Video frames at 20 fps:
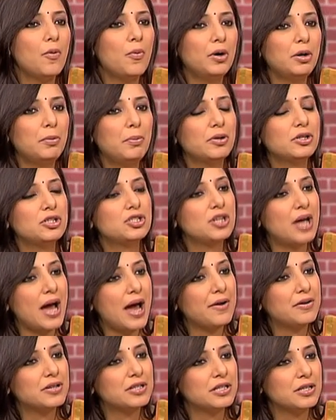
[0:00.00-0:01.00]
what about
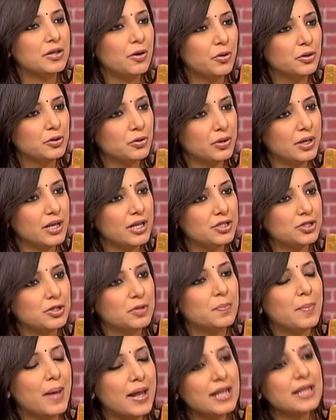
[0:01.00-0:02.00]
charity or
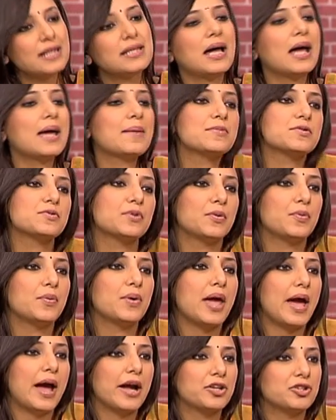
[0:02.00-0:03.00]
donation? Many times when
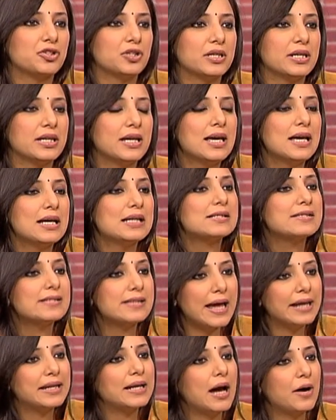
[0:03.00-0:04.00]
we actually
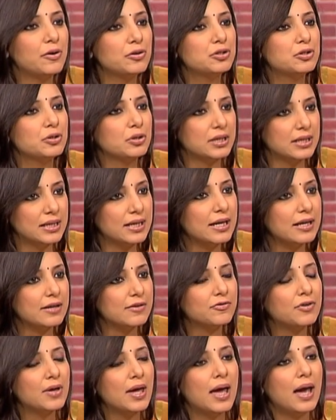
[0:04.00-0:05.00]
set out to
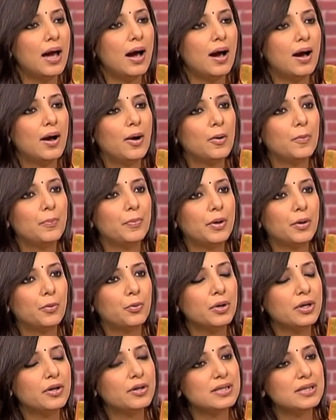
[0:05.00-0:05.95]
give, uh, we